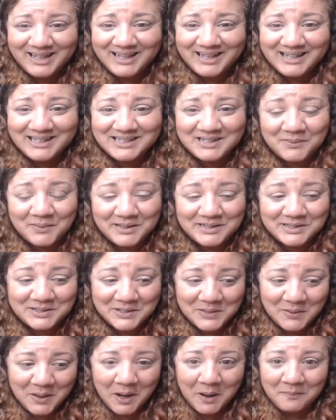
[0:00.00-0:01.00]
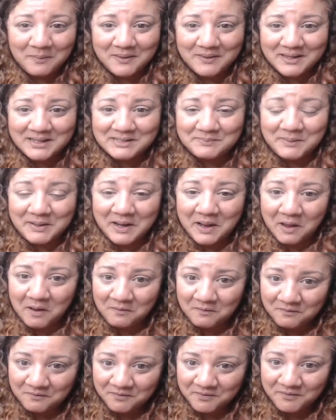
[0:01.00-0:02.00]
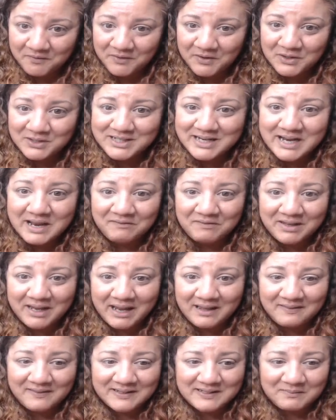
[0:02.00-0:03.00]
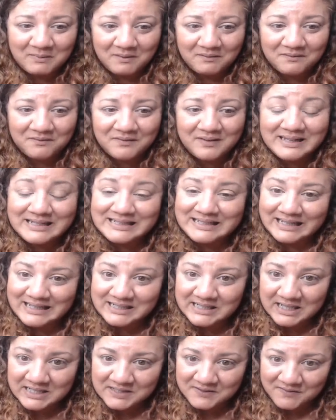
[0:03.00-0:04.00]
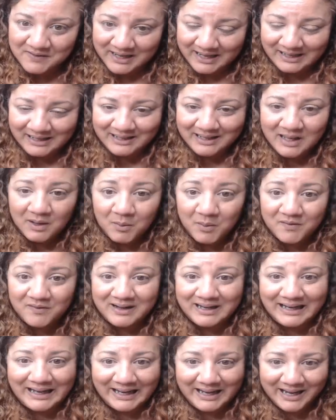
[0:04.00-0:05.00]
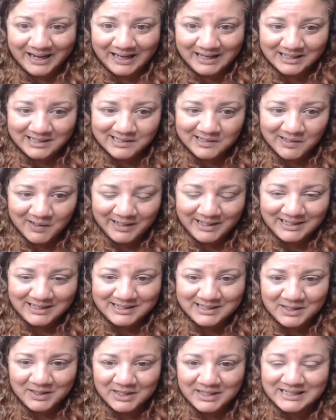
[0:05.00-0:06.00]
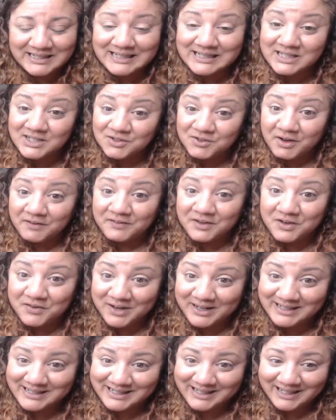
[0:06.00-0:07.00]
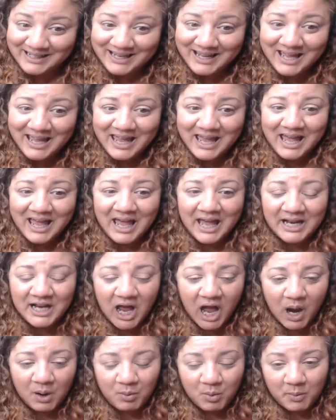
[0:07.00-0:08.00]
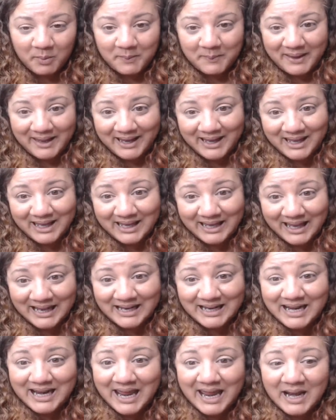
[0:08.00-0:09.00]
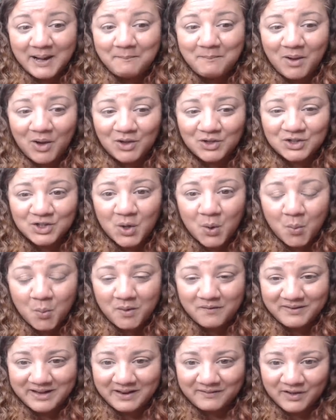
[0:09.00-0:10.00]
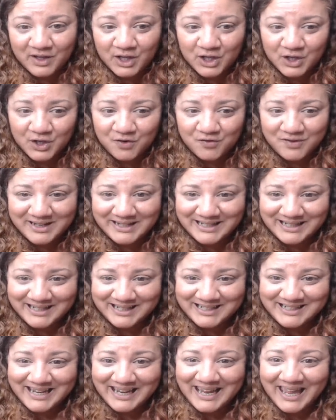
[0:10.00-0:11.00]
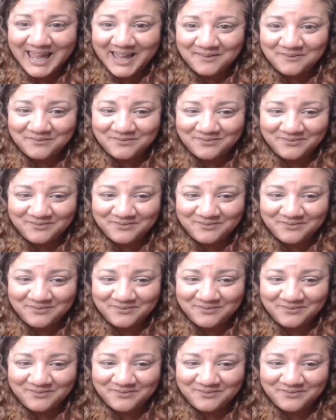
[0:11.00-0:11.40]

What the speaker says: So I do hope that that's been helpful for you to navigate this month successfully with clear insight, so that it doesn't drive you crazy. And I will be back again in March with another new reading. Take care.